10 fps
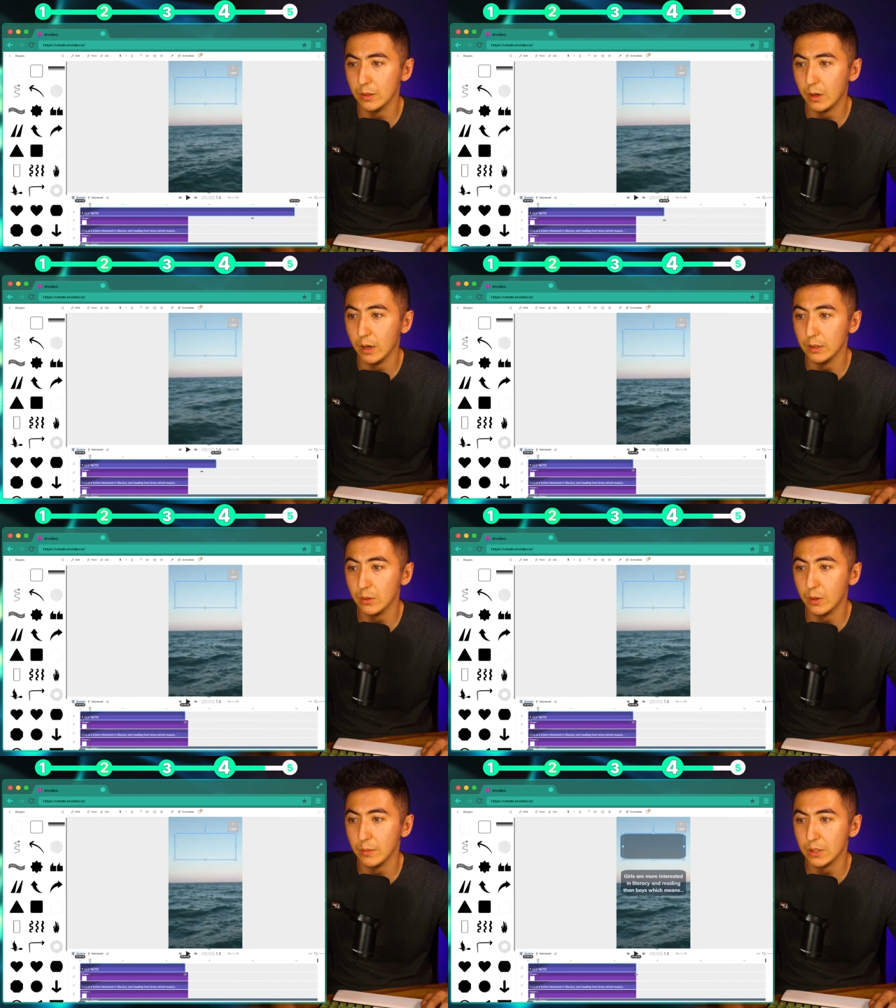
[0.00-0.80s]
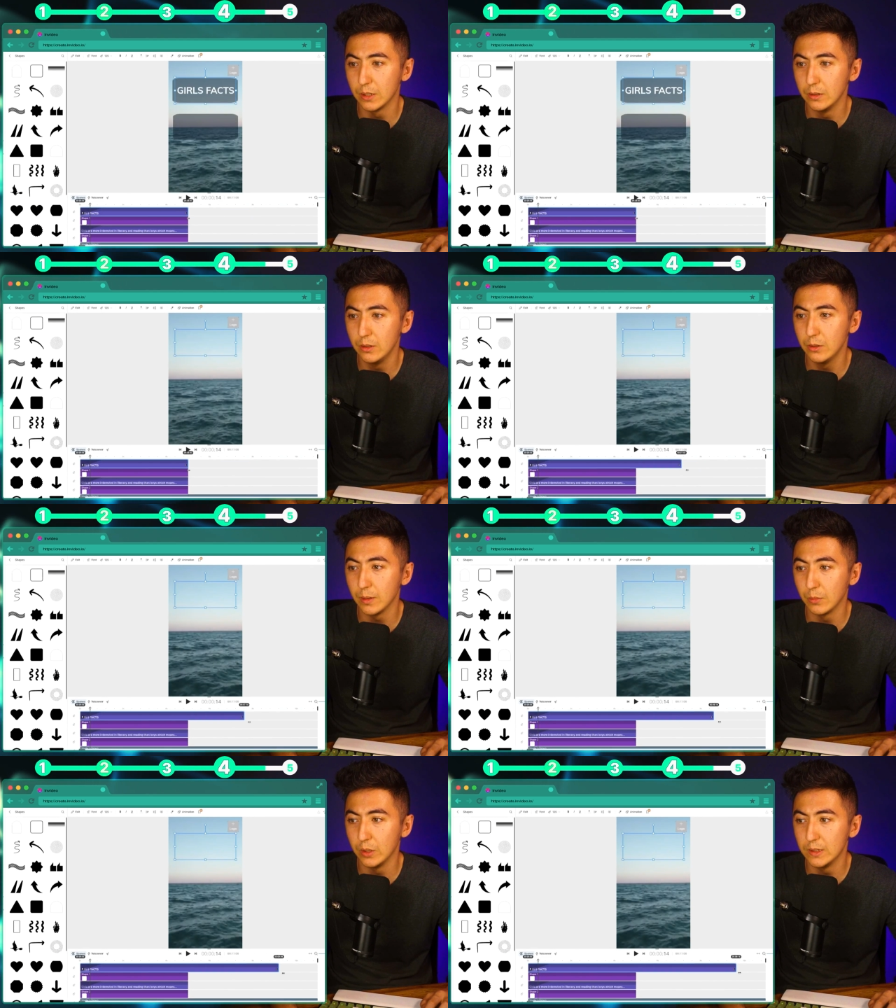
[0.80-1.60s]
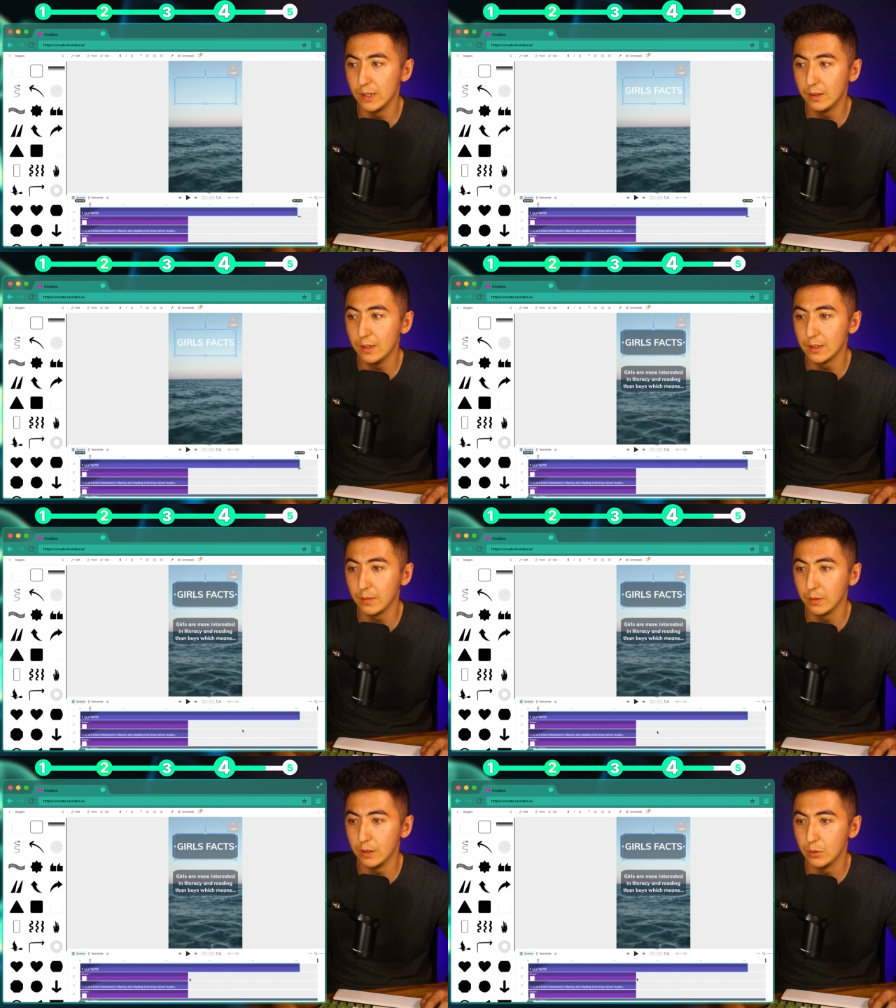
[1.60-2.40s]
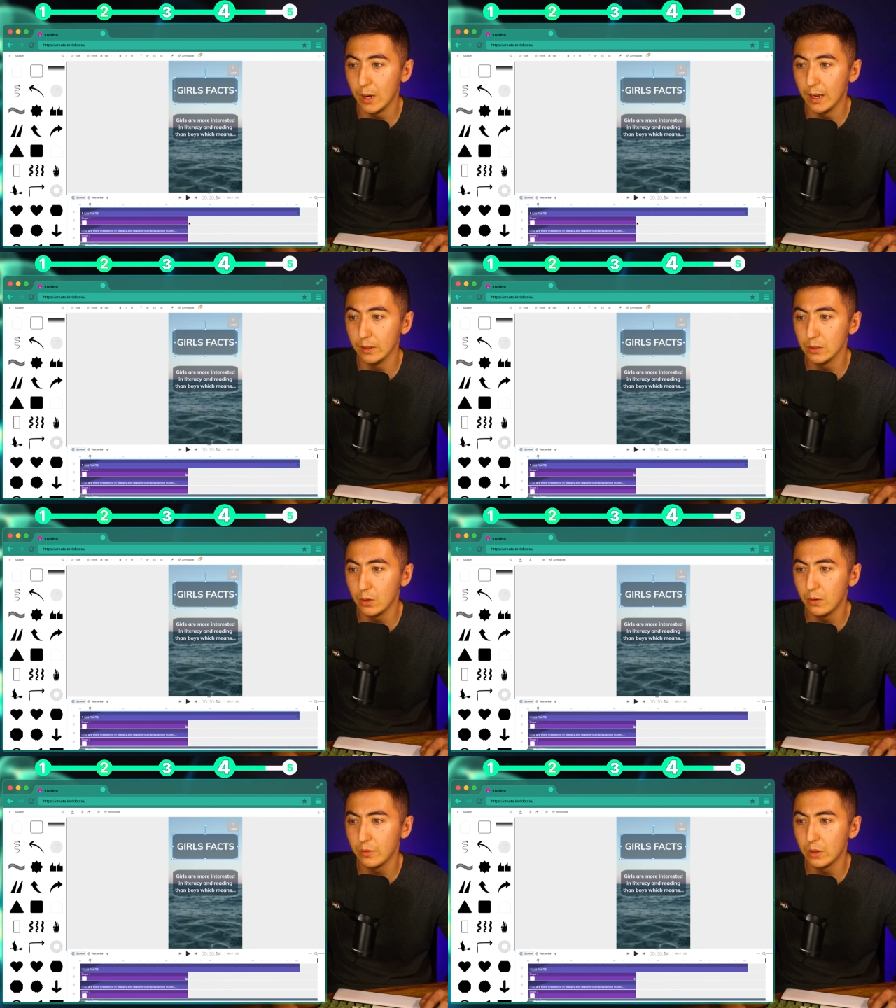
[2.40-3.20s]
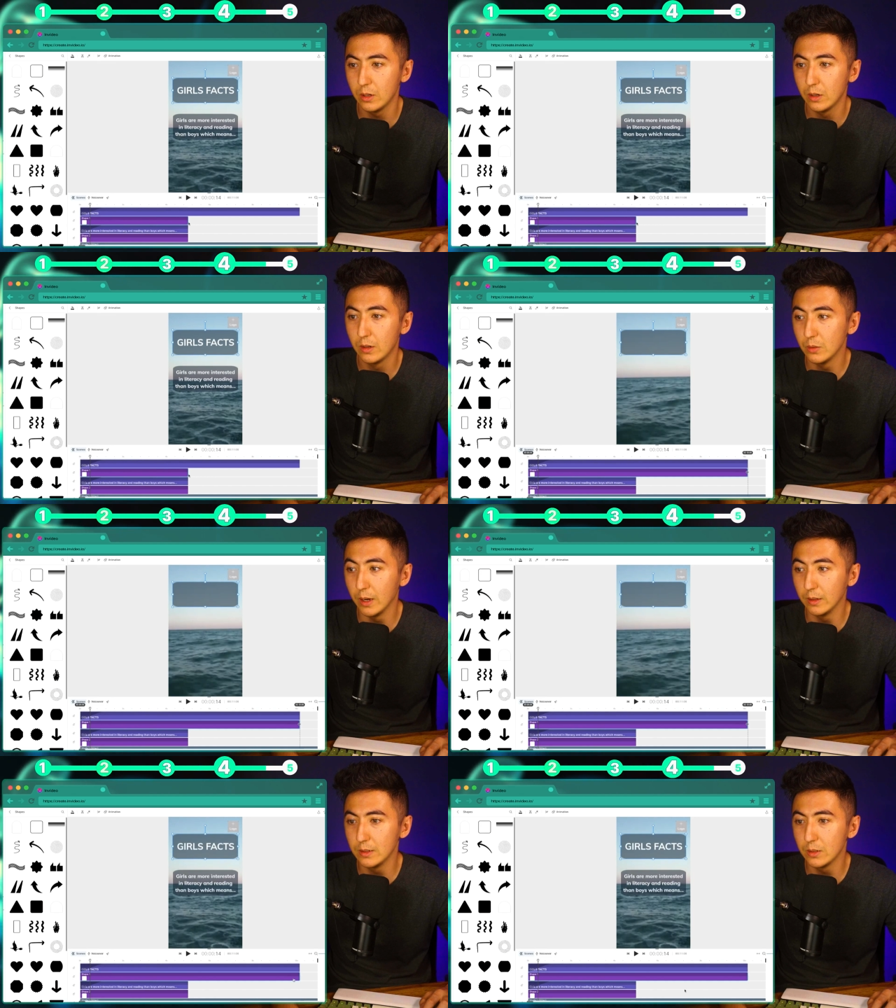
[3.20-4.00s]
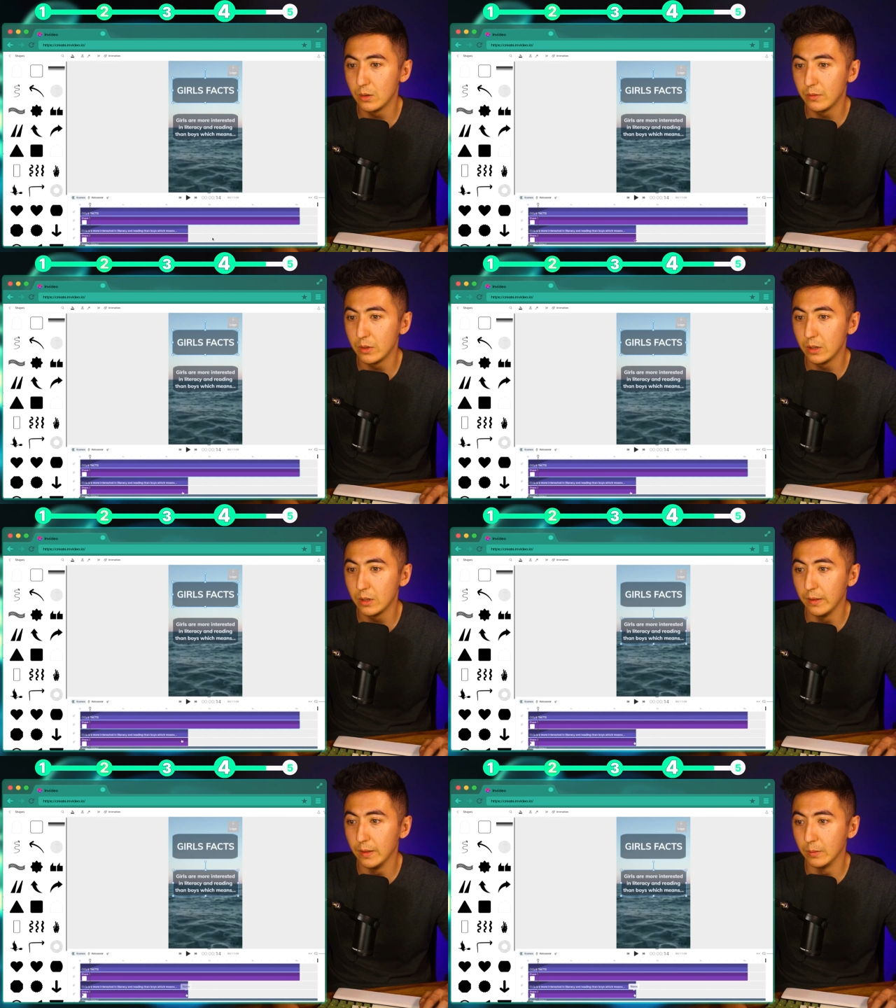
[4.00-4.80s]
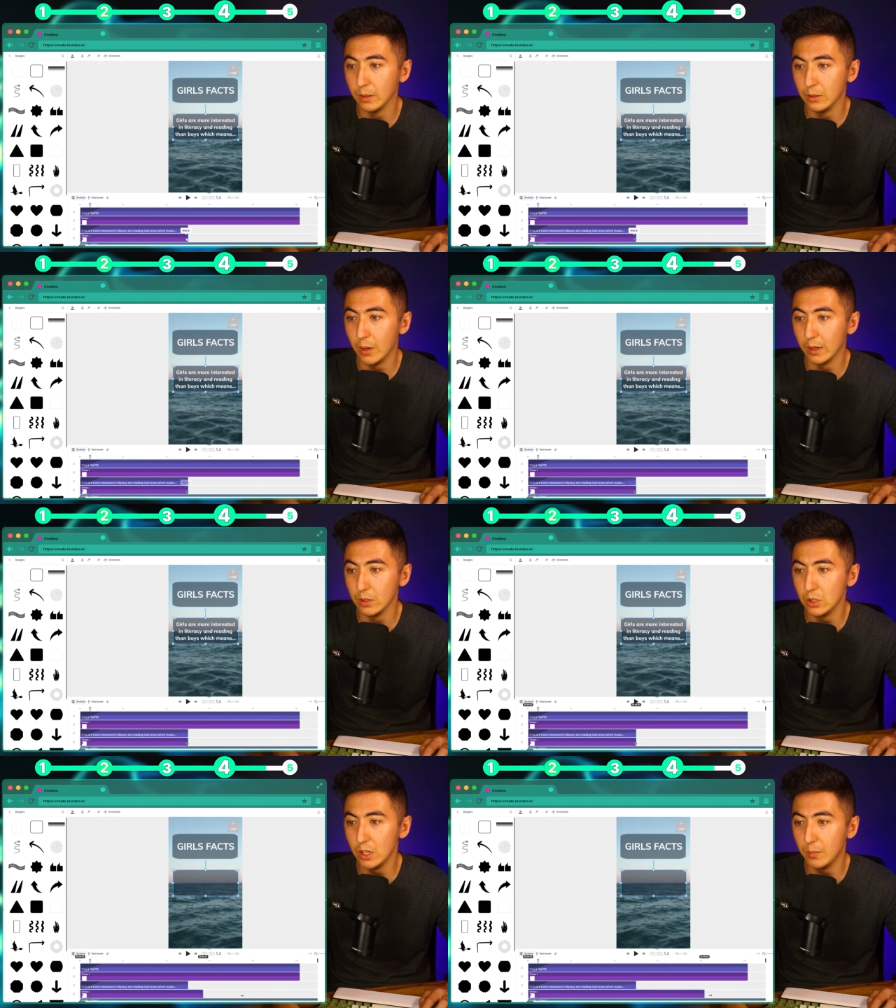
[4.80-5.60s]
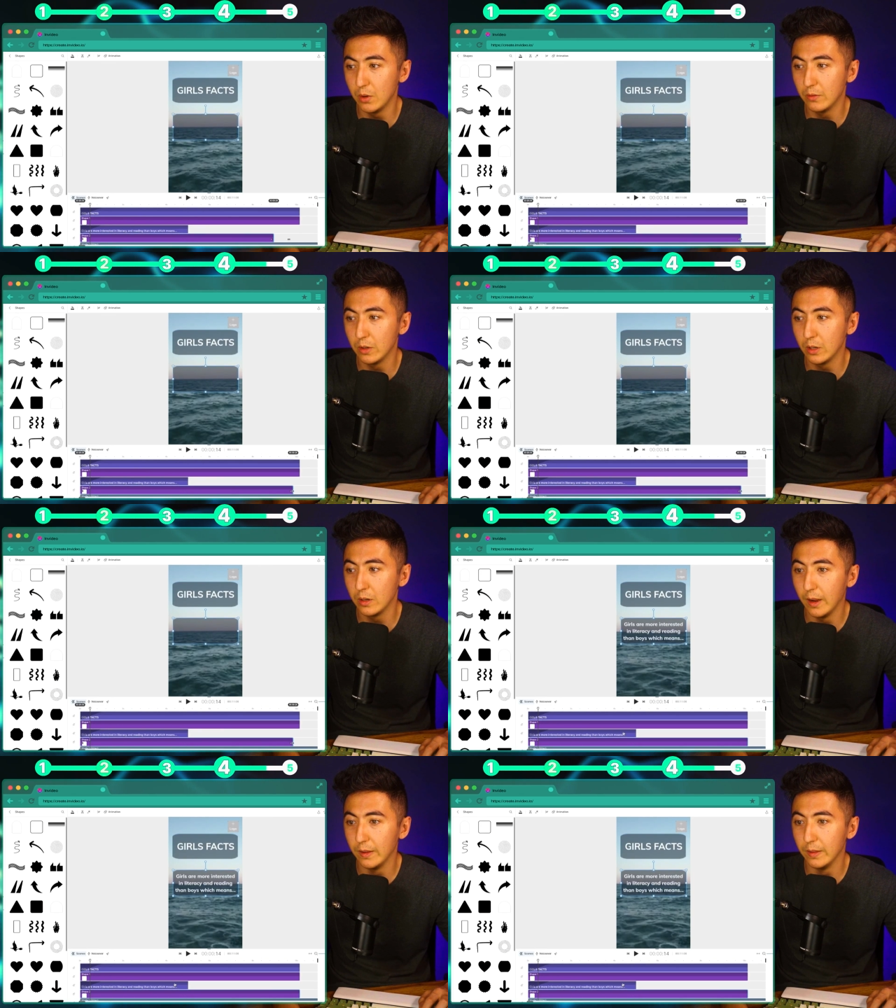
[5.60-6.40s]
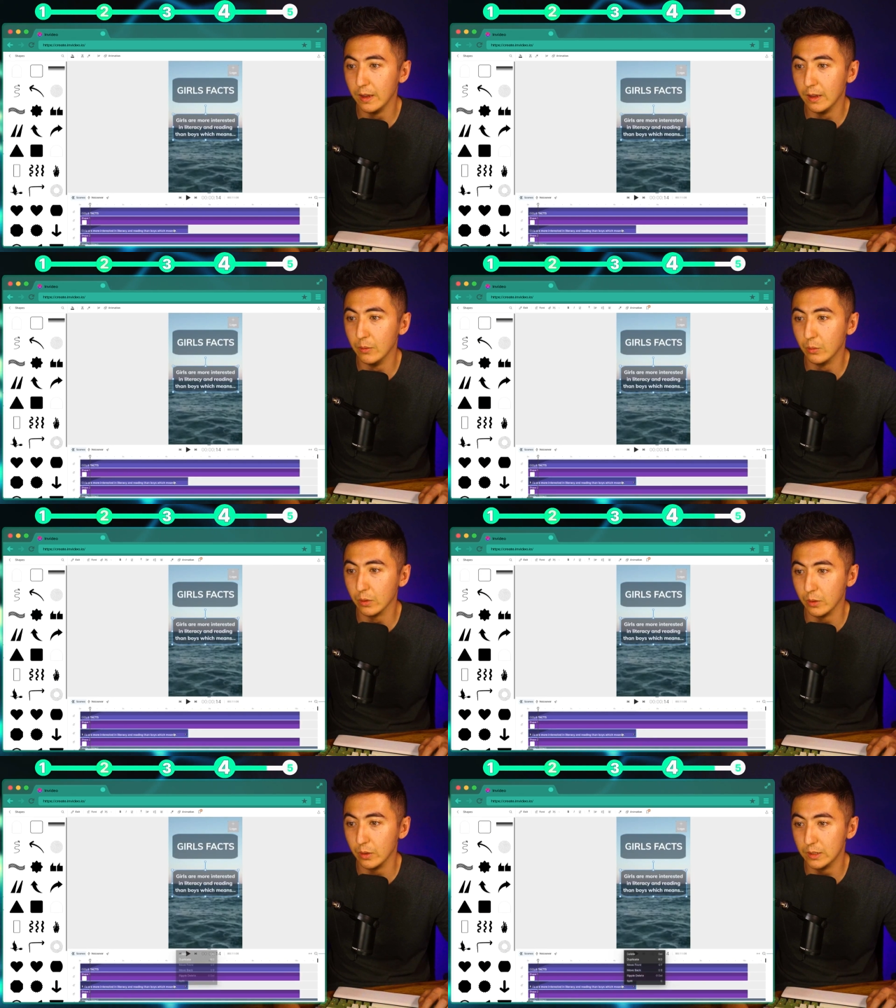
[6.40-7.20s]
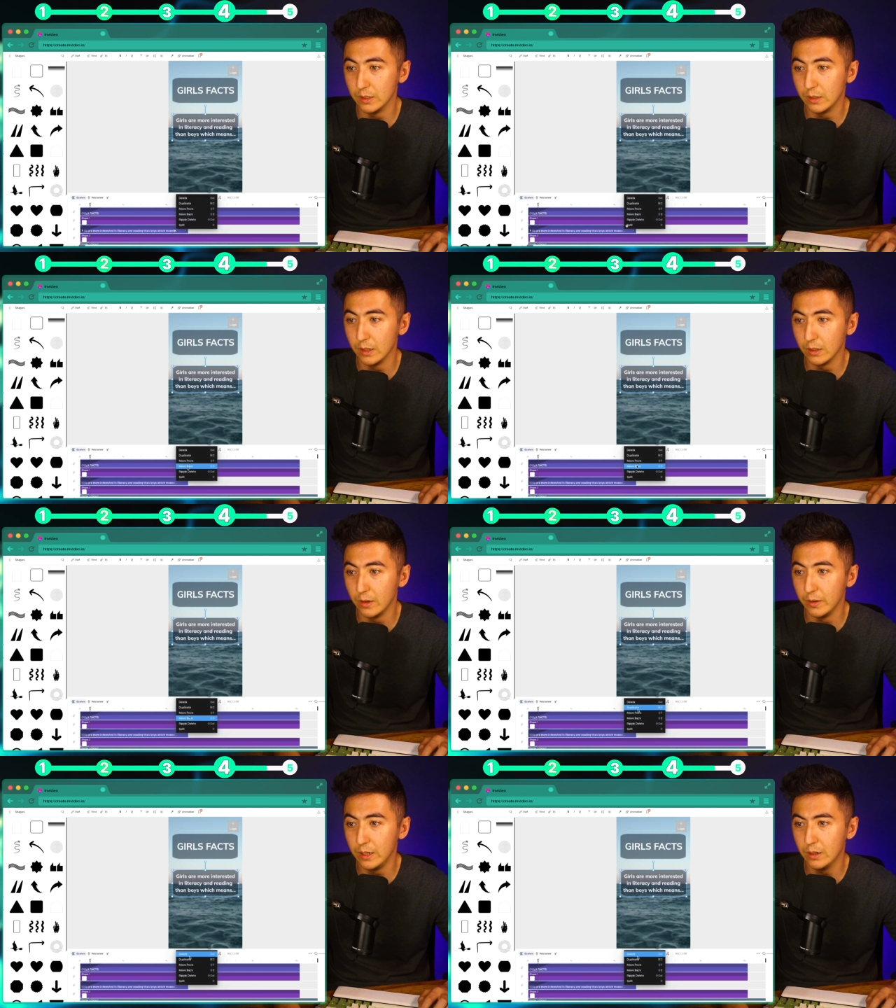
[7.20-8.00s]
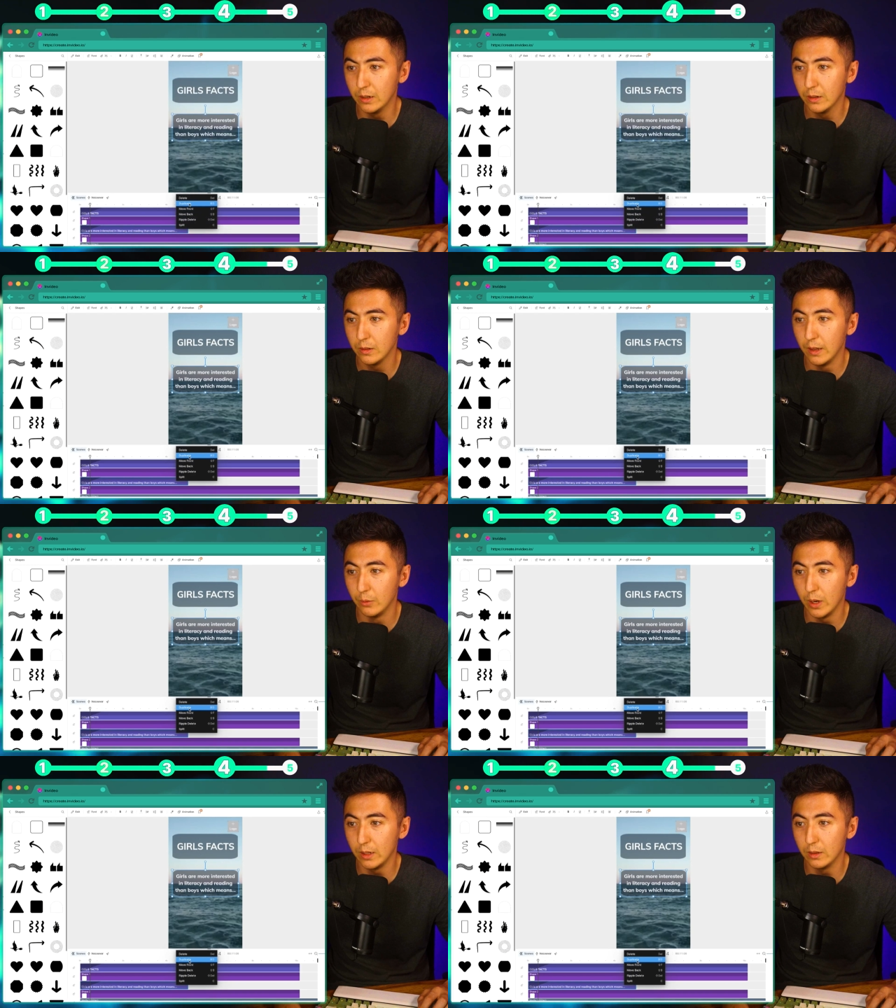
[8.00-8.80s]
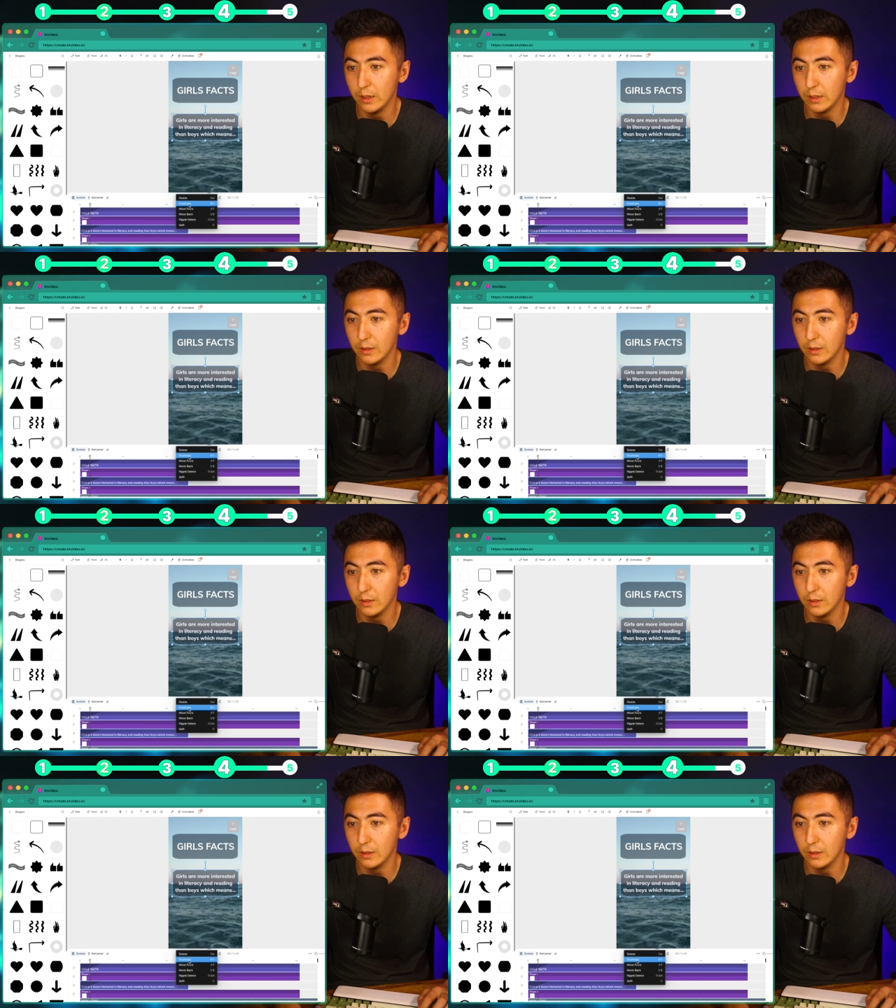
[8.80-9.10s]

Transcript: All right, so what I'm just going to do is I'm going to take this and I'm going to drag this over, and then I'm going to drag this shape over, and then we're going to click on here and right click,